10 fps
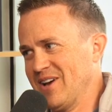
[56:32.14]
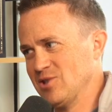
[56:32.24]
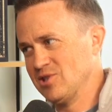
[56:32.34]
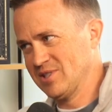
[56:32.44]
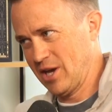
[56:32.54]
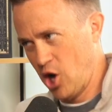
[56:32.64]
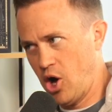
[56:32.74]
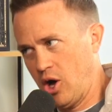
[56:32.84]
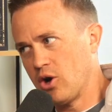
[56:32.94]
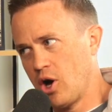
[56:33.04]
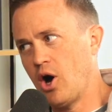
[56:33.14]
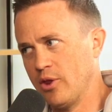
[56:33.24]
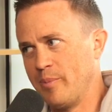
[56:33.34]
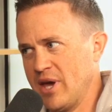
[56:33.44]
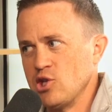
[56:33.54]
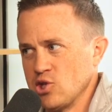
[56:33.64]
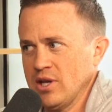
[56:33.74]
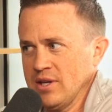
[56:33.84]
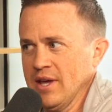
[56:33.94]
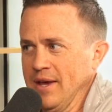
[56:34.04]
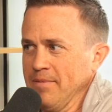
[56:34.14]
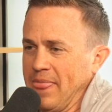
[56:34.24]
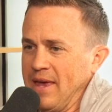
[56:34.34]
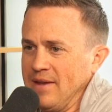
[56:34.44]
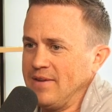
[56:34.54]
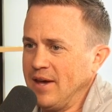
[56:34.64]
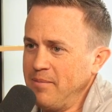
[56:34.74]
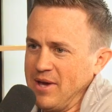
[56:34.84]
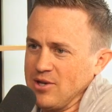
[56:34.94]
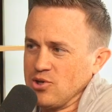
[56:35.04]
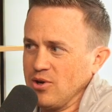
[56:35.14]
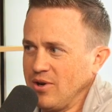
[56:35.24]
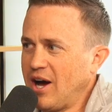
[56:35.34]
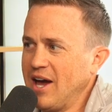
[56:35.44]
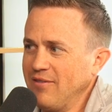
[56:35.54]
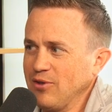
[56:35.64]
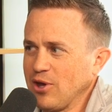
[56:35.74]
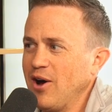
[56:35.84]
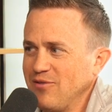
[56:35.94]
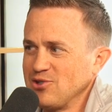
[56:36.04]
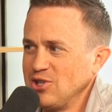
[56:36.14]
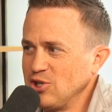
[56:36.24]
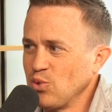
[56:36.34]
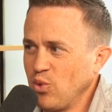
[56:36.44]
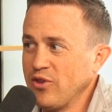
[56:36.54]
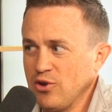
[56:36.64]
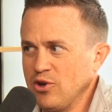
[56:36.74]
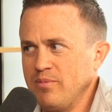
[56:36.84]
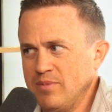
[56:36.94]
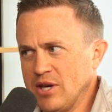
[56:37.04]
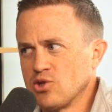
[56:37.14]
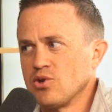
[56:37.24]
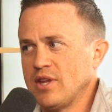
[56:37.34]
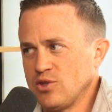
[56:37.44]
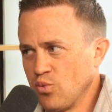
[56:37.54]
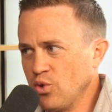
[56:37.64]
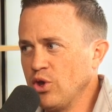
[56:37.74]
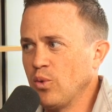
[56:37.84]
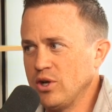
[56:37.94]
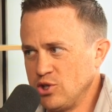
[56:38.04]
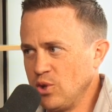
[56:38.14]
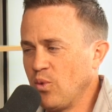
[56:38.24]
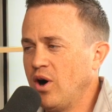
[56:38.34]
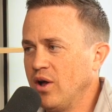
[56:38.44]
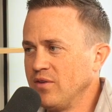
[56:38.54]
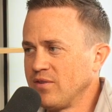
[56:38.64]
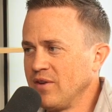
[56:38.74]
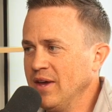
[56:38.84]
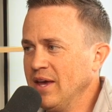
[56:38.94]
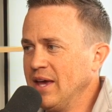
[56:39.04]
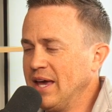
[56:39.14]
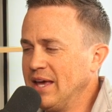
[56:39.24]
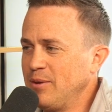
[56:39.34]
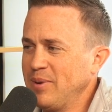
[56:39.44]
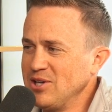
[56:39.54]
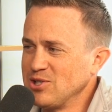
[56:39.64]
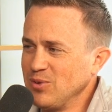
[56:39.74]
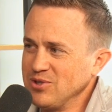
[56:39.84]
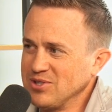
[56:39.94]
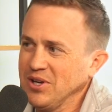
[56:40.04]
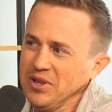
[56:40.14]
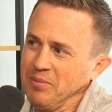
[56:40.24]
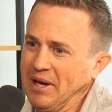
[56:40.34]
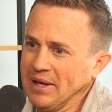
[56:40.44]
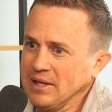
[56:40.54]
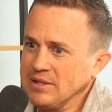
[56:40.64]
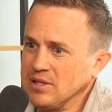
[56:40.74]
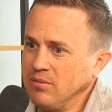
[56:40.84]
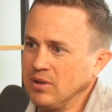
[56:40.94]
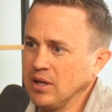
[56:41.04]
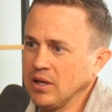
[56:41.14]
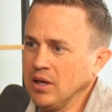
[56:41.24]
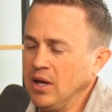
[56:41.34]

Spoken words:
Right? She's like, I'll call the patient and make sure I have the conversation with her to make sure that's really what she wants. And the patient was on the back end telling me, like,